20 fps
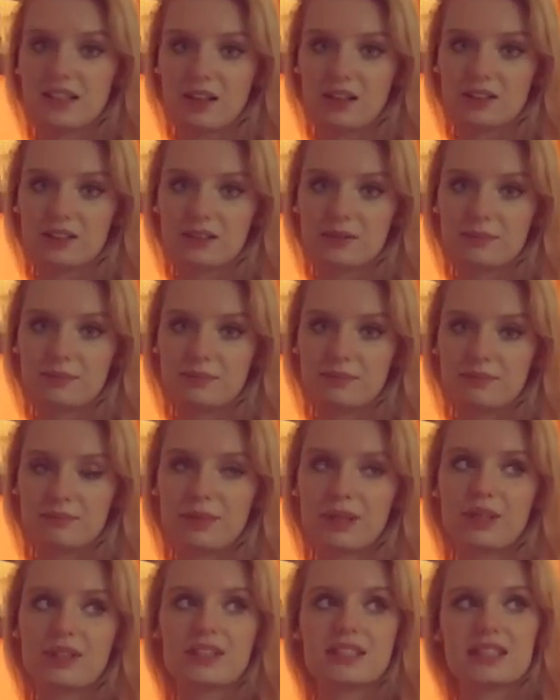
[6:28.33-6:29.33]
a lot.
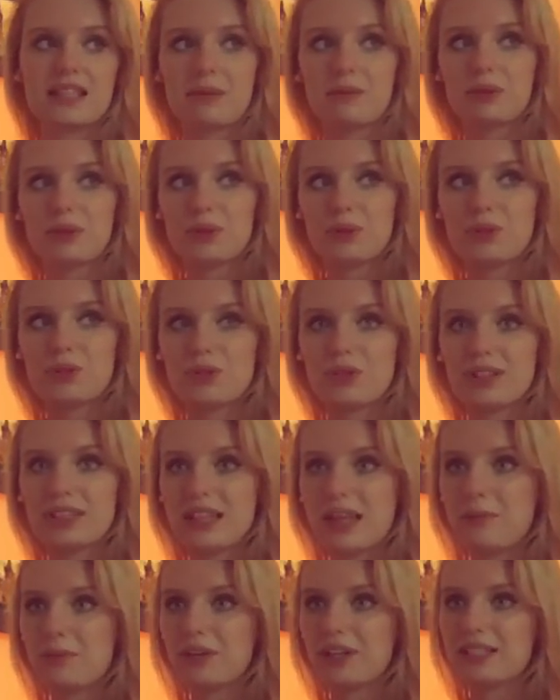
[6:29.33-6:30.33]
Because some crew joining
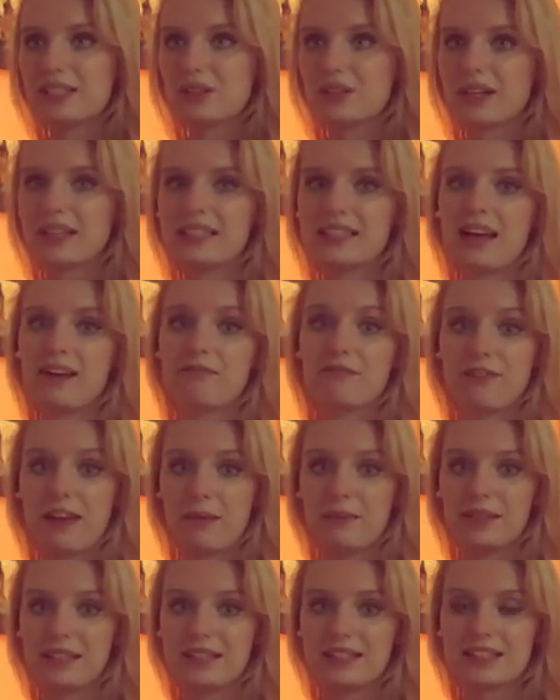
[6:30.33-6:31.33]
Emirates already have
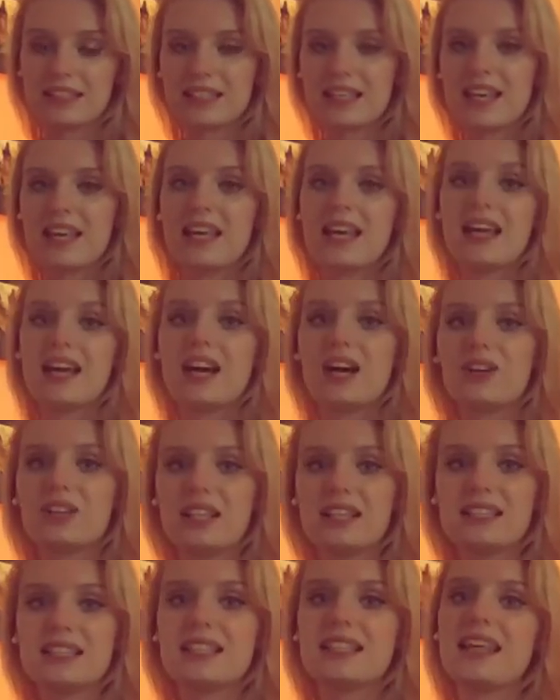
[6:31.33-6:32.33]
families, or
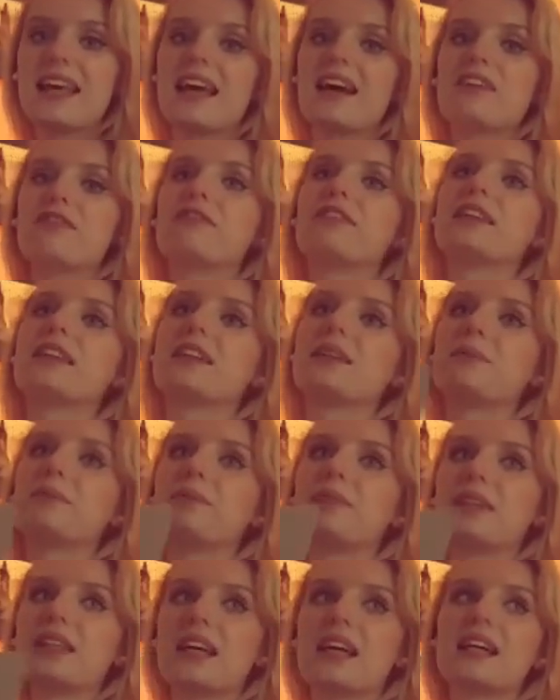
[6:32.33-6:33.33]
let's say they have
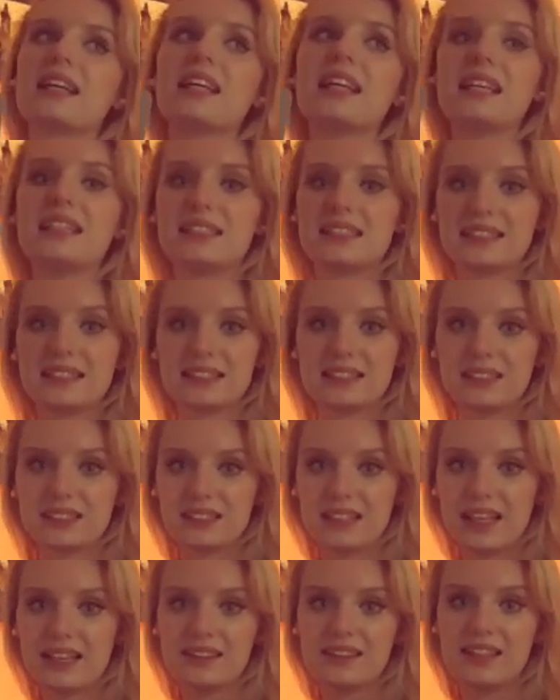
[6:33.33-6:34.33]
kids,
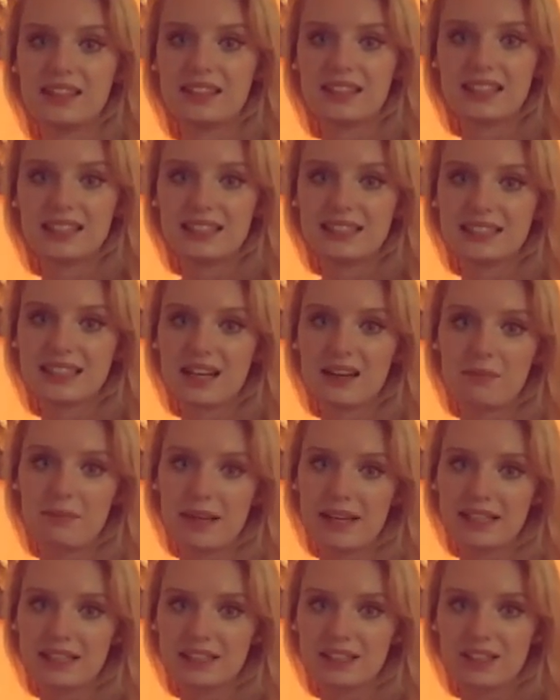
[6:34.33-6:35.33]
and the kids are
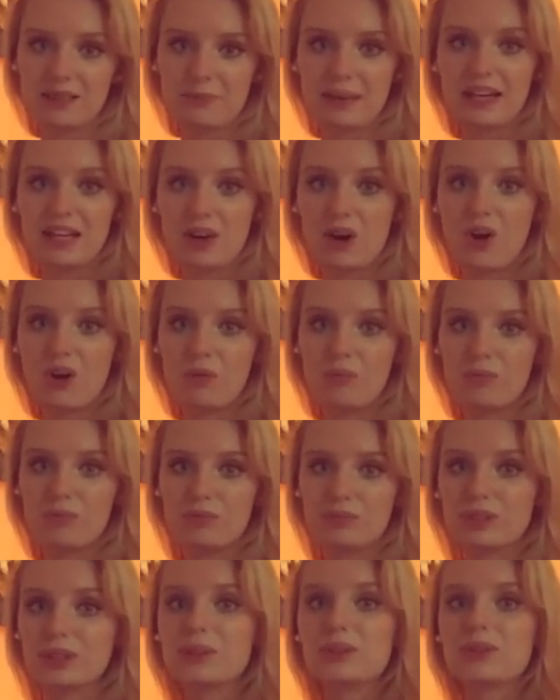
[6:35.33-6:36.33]
back home,
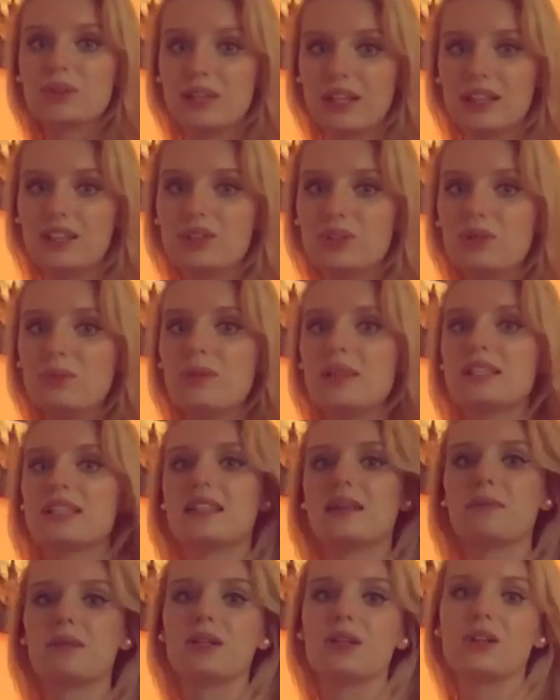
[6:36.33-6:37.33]
so they do miss
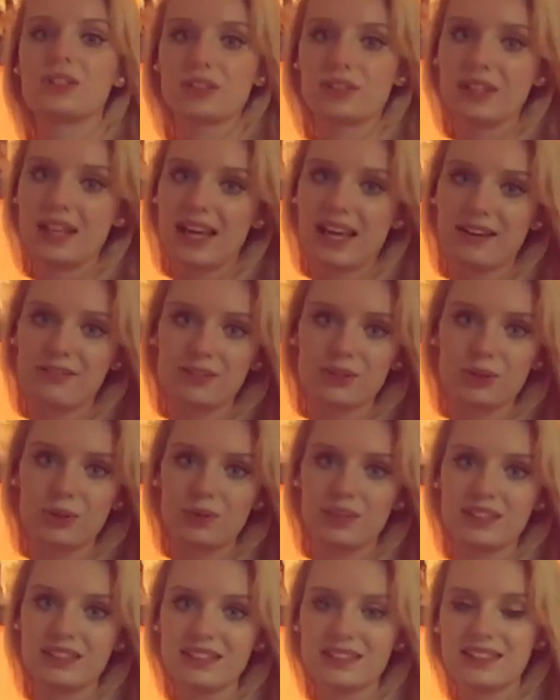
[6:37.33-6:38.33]
them a lot, so they have to
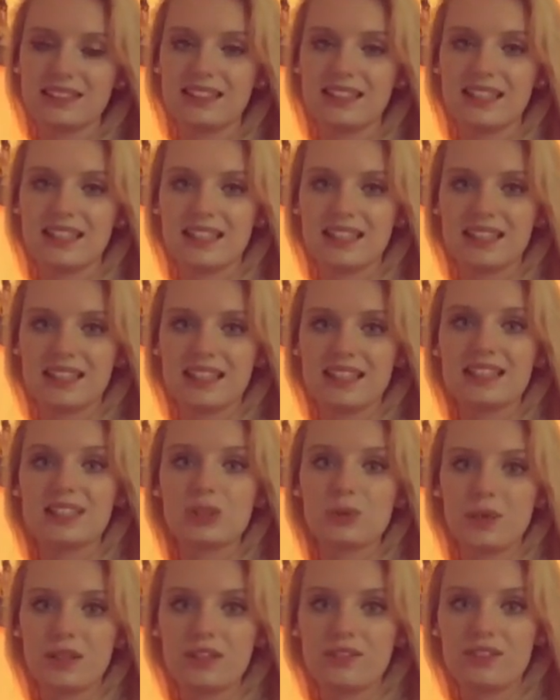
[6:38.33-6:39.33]
quit.
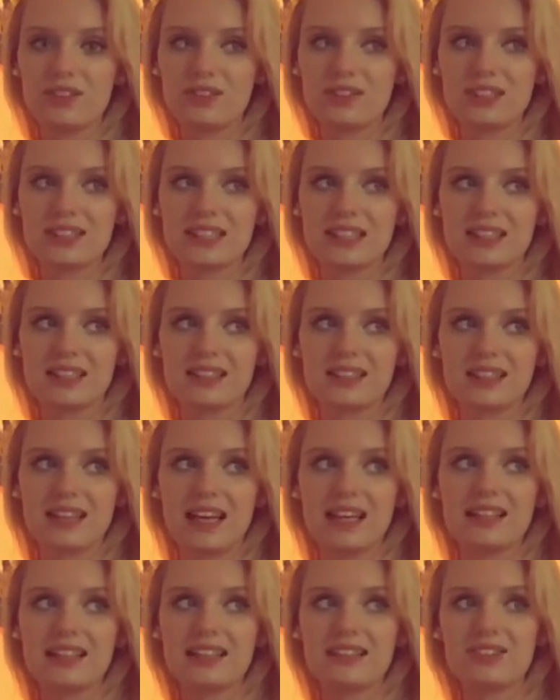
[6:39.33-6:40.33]
It's one of the reason.
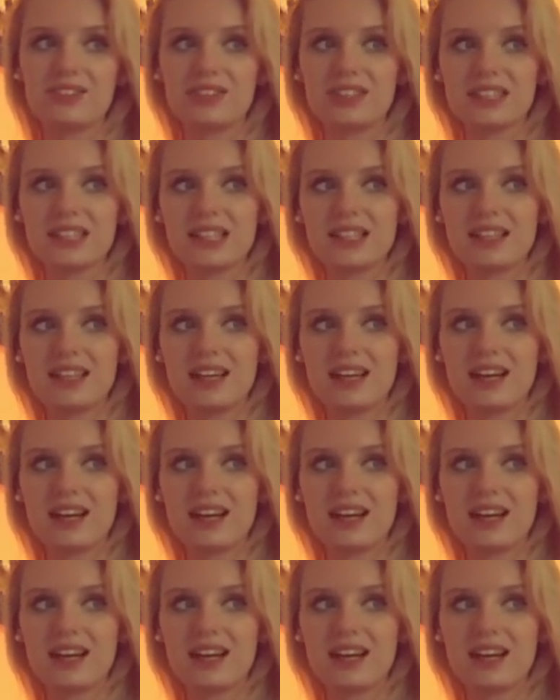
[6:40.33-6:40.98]
Another reason,